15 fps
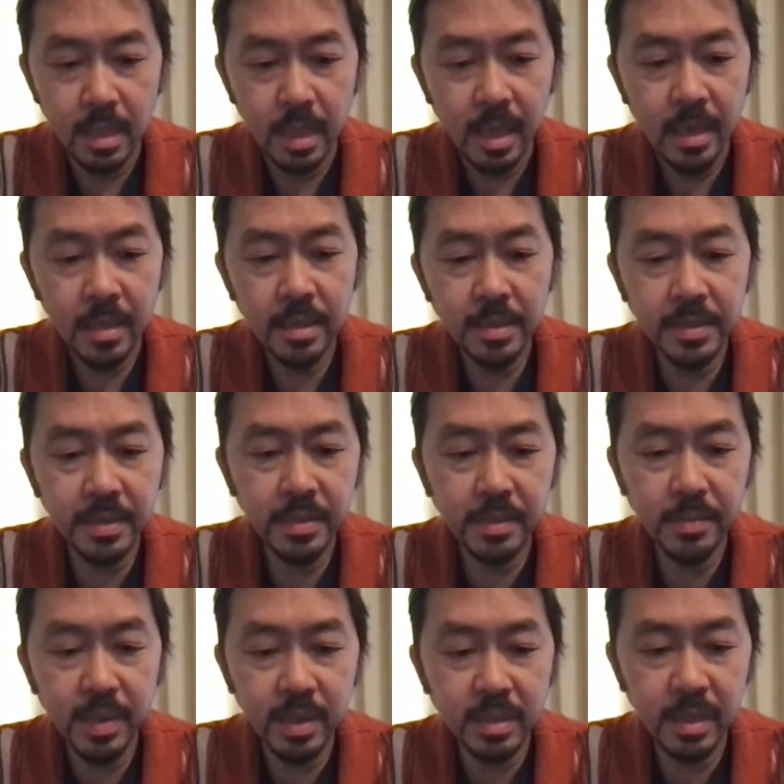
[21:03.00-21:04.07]
And this is the
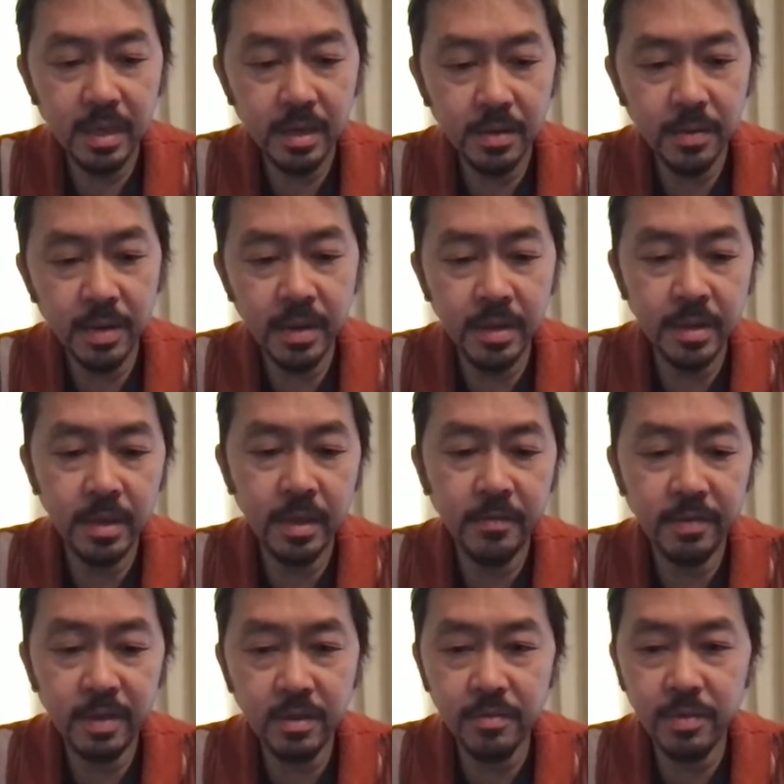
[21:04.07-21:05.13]
big takeaway. If
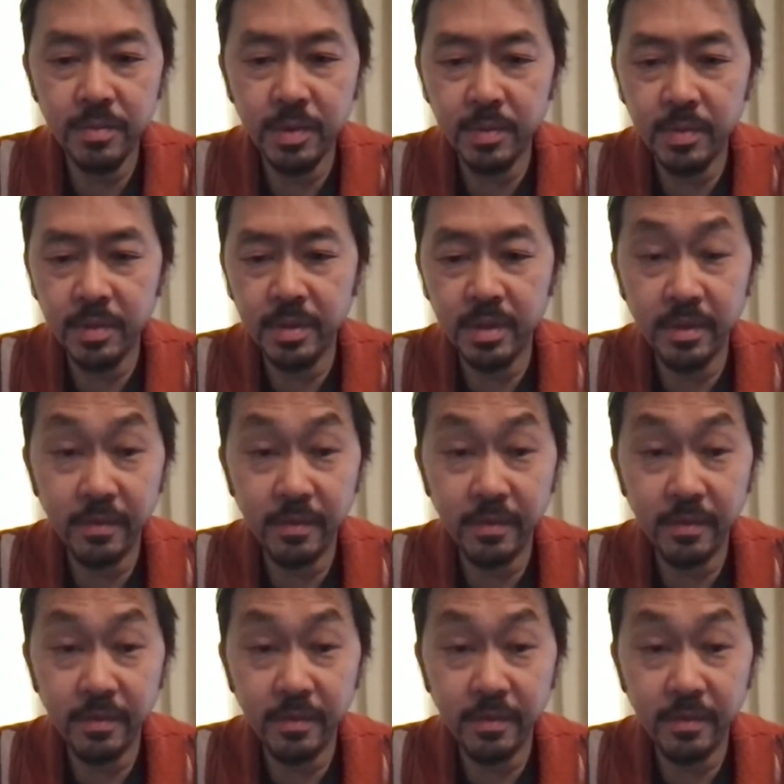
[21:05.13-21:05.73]
you don't remember anything